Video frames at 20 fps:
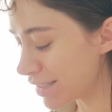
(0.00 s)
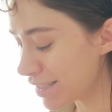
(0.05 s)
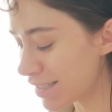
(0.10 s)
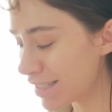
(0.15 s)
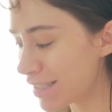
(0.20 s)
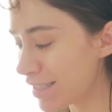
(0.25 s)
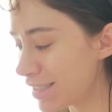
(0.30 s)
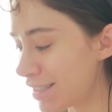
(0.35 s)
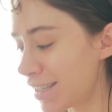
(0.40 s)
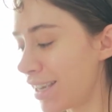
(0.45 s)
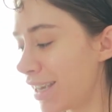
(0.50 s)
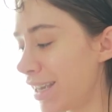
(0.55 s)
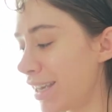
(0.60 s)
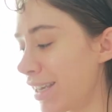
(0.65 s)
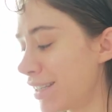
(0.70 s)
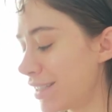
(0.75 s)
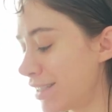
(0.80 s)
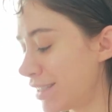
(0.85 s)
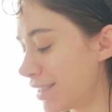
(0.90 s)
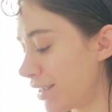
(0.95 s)

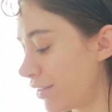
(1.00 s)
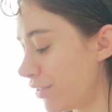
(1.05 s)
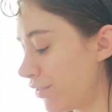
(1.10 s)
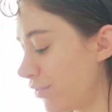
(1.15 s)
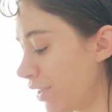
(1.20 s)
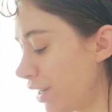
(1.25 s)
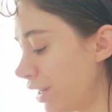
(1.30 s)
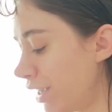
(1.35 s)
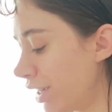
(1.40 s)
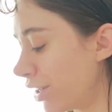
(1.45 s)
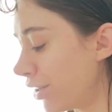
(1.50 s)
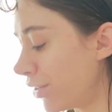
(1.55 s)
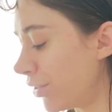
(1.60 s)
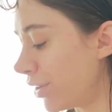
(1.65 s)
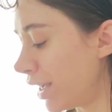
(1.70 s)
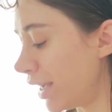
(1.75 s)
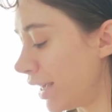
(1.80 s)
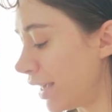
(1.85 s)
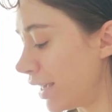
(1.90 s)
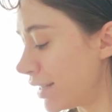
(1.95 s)
Today's video
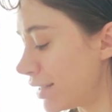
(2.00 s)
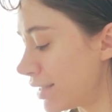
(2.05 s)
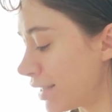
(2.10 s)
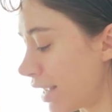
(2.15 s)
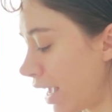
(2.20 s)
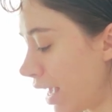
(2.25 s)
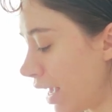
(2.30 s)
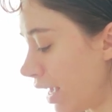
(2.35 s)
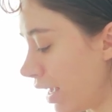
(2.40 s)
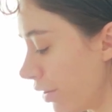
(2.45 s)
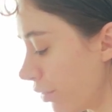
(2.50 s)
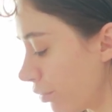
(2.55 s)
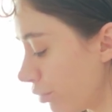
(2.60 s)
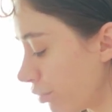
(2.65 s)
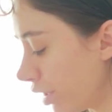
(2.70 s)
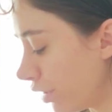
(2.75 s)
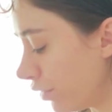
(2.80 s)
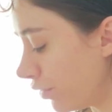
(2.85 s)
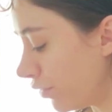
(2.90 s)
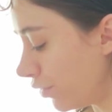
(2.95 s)
is a
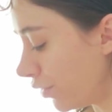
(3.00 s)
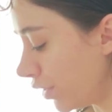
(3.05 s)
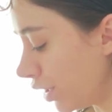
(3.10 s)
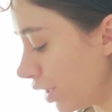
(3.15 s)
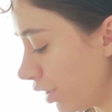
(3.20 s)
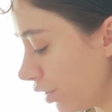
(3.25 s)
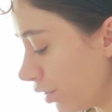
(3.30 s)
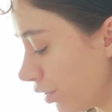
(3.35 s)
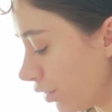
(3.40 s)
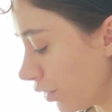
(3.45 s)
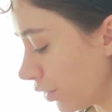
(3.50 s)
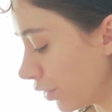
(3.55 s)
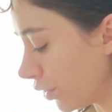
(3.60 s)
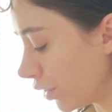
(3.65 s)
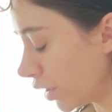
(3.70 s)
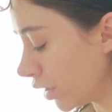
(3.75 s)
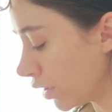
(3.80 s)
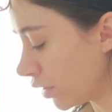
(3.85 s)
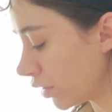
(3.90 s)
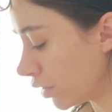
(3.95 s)

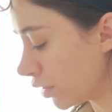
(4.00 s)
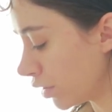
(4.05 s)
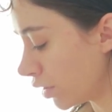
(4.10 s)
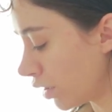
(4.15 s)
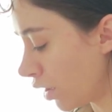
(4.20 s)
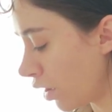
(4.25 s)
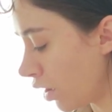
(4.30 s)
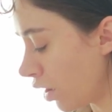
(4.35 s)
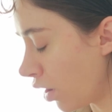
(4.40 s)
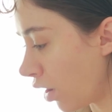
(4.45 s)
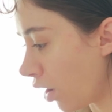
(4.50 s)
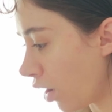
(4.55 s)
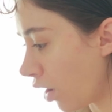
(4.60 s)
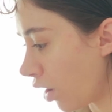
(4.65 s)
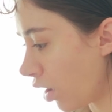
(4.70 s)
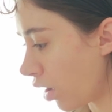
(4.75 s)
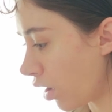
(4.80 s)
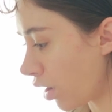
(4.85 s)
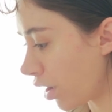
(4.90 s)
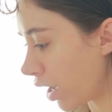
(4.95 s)
review
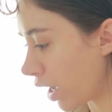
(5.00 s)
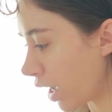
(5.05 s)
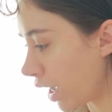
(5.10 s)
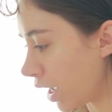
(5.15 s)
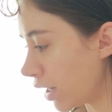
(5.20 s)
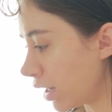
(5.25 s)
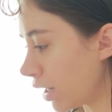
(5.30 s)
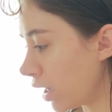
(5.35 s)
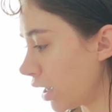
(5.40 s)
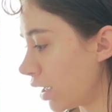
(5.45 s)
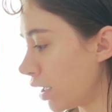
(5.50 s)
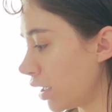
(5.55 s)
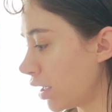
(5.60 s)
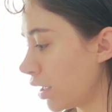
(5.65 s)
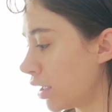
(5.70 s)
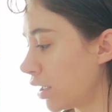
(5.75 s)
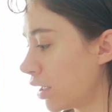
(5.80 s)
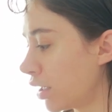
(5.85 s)
on